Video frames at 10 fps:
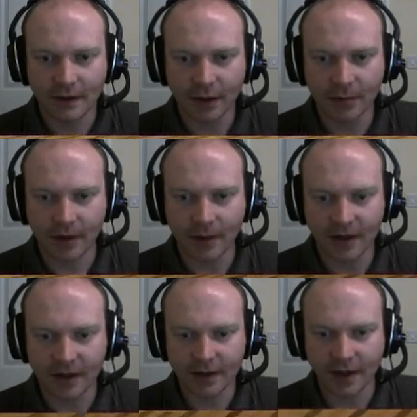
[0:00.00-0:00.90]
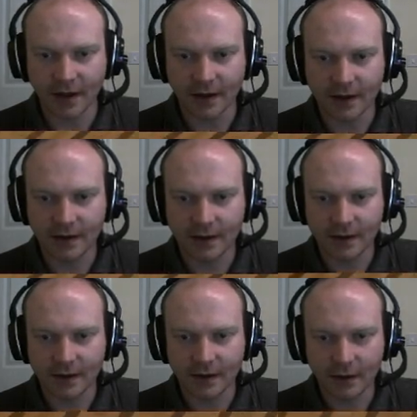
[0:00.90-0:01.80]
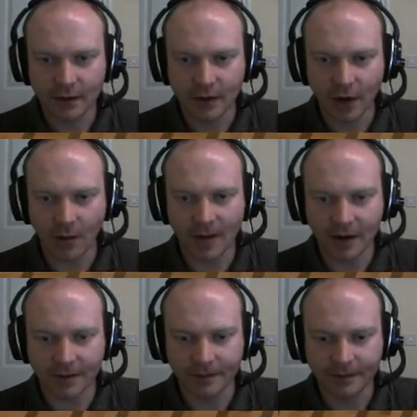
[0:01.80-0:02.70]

Can I put that back in there? Oh my god.